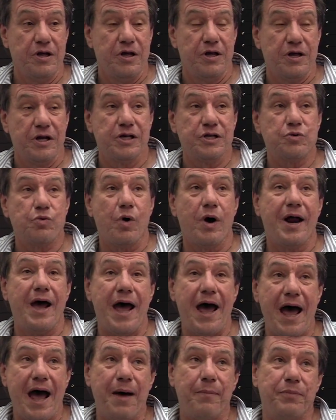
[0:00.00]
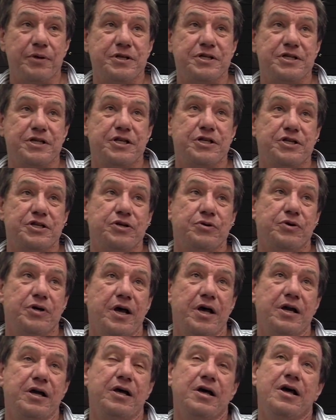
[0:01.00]
Because what happens is you
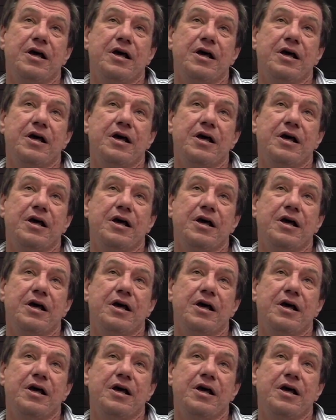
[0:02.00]
get,